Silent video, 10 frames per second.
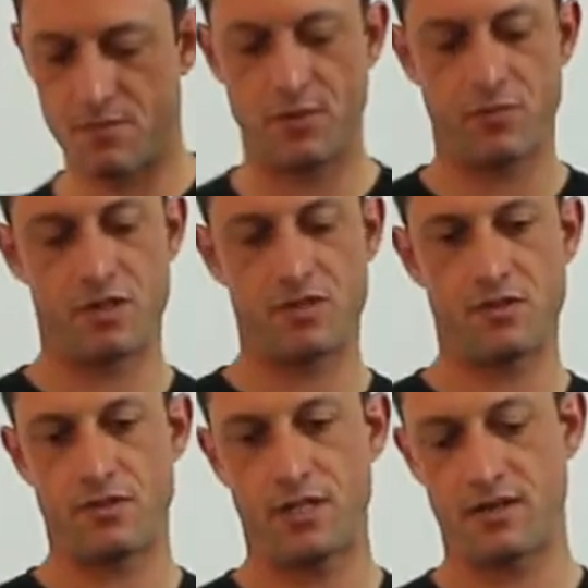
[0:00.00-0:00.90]
my body's
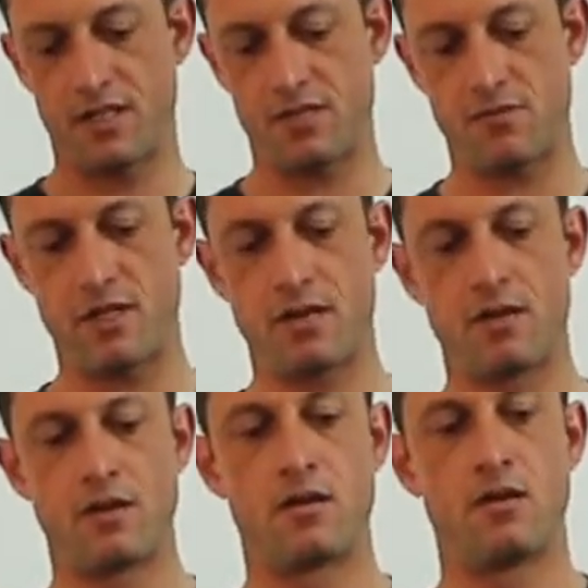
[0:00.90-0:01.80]
turning this way,
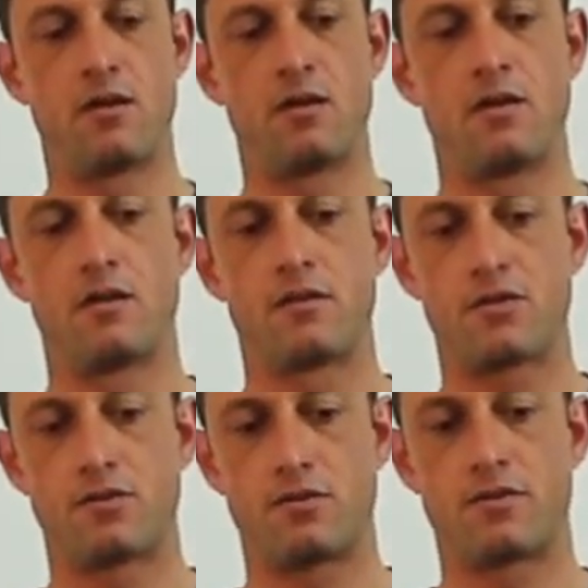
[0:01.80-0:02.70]
the
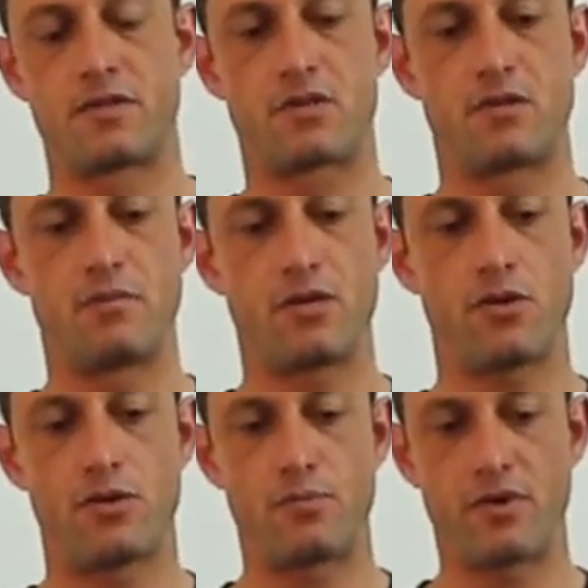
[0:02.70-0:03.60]
shoulder is going to be
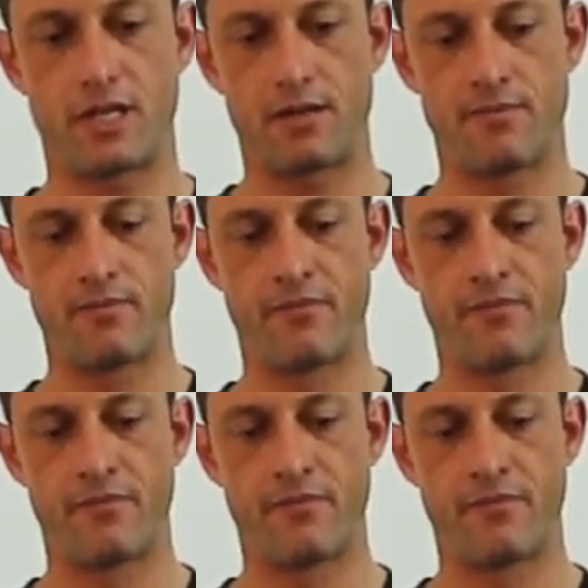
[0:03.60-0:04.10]
opening.